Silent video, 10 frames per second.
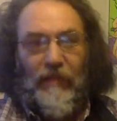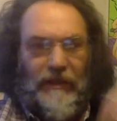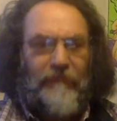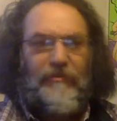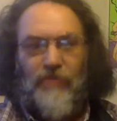
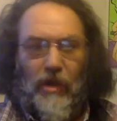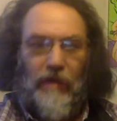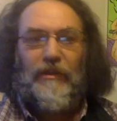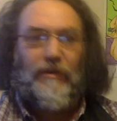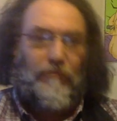give the song a
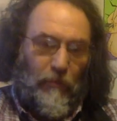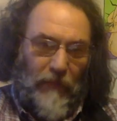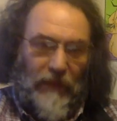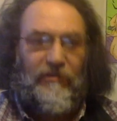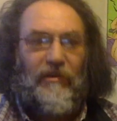little
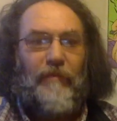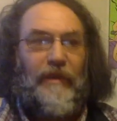momentum